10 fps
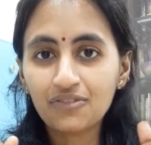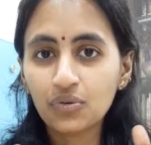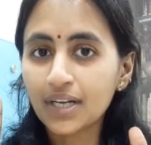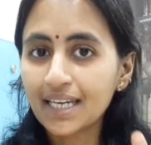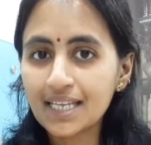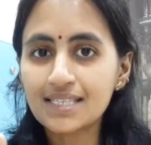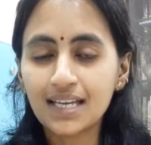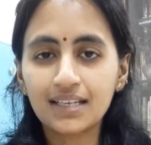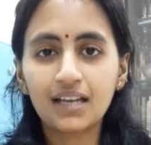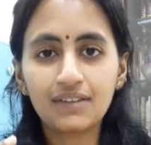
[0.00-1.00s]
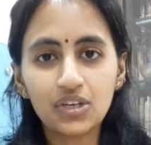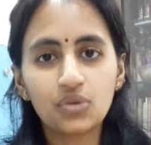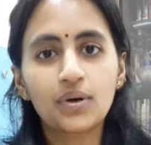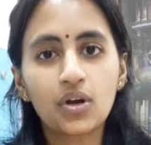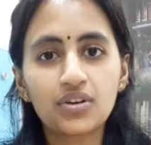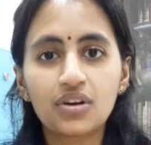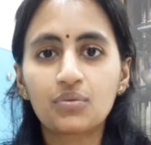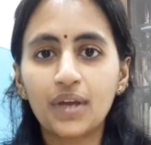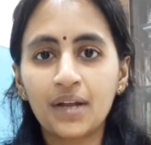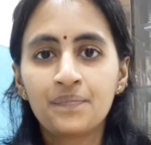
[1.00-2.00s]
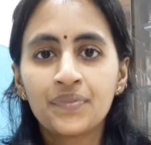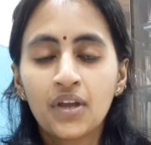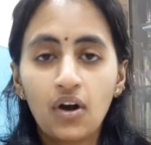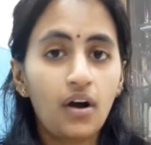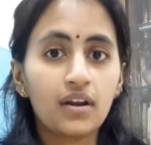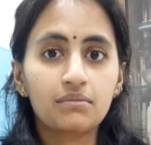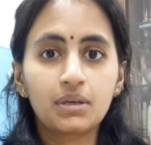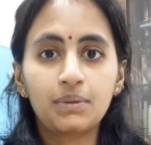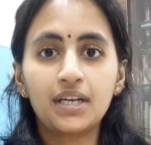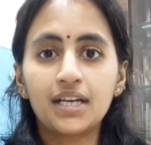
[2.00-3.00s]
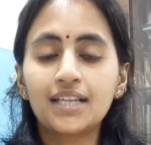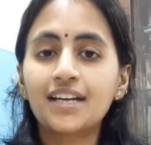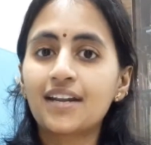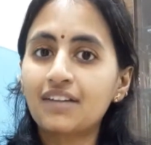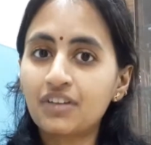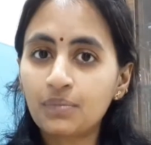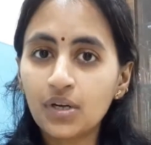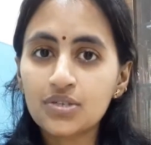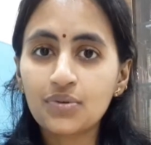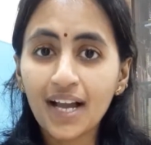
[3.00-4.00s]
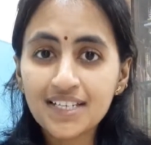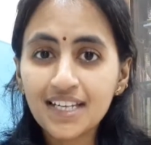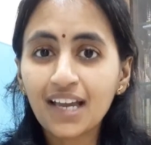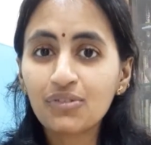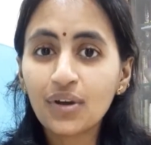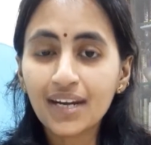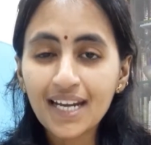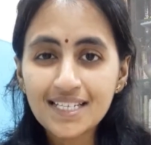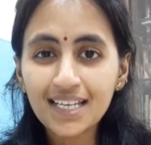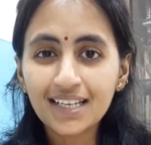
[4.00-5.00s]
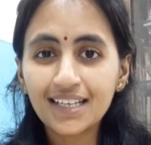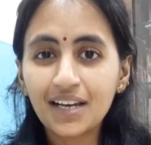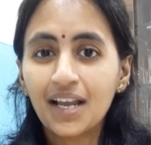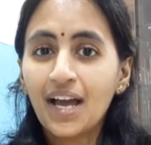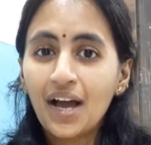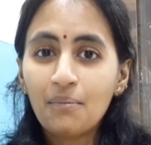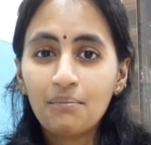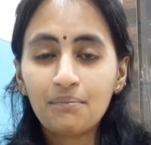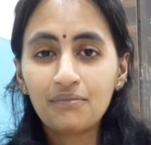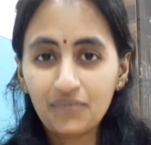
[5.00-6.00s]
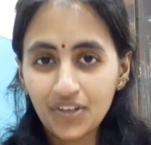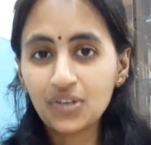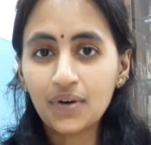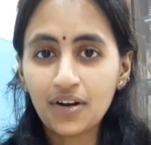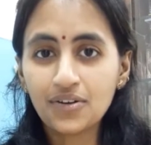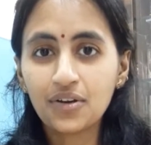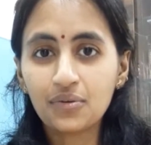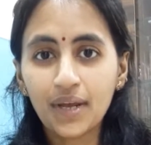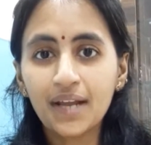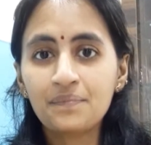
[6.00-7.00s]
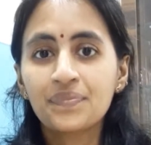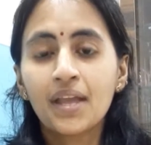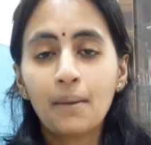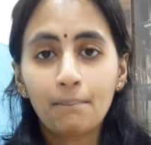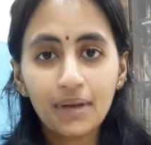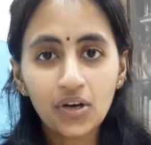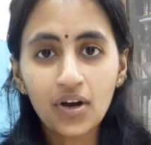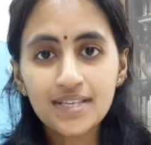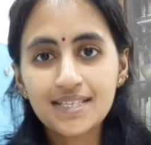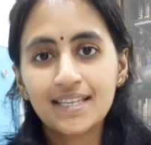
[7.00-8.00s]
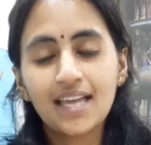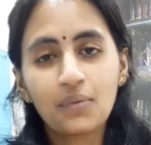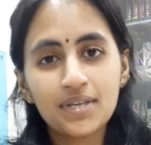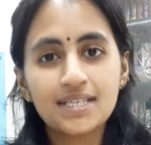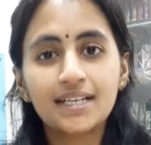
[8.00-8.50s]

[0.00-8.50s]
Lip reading: you a green signal when you were on your way, or maybe another traffic police who actually gave you a red signal when you were on your way, because there was